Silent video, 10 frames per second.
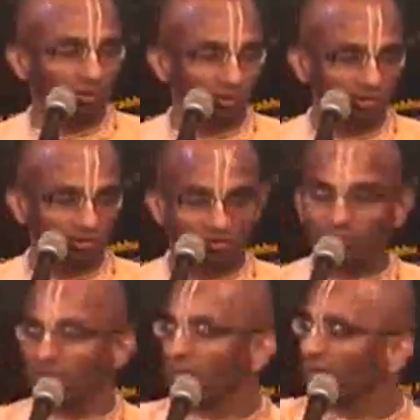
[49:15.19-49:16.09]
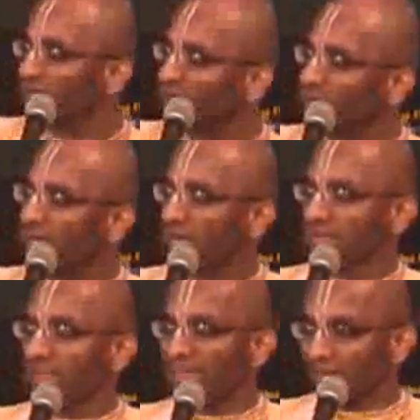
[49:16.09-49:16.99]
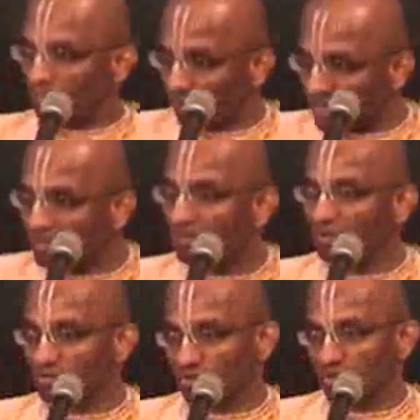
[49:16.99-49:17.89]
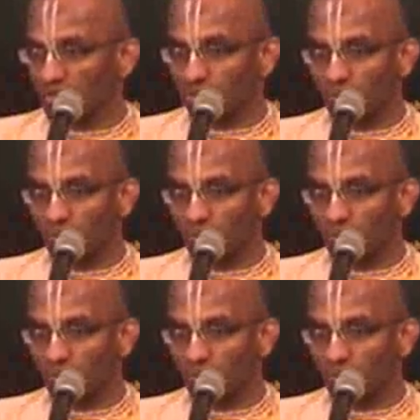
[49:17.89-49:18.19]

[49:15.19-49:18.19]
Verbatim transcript: or not. So similarly, there can be many religions